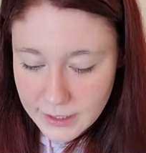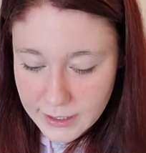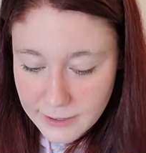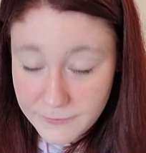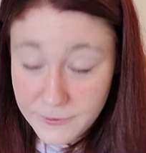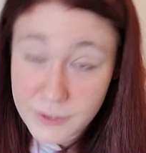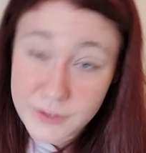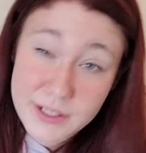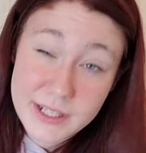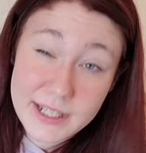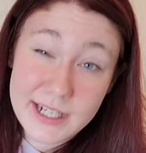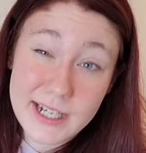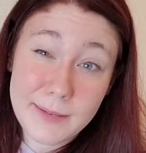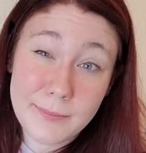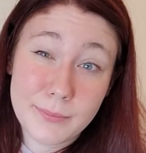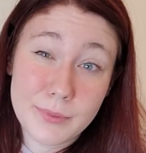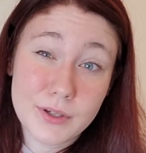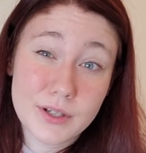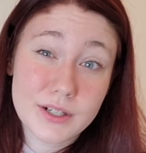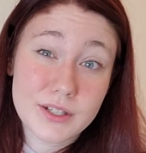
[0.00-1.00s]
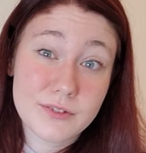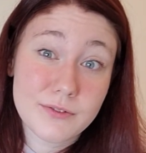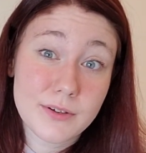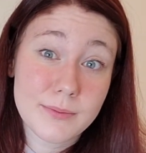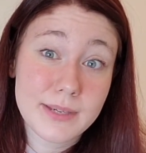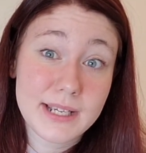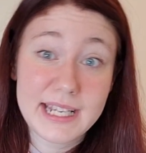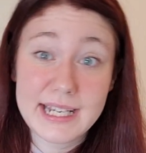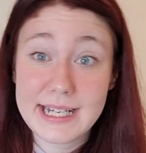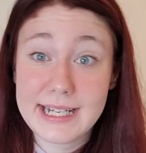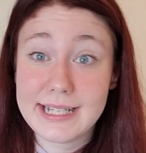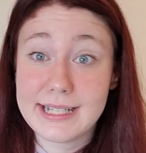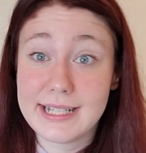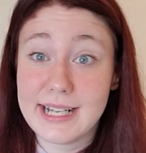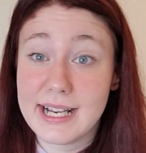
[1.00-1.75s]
If there's any books from any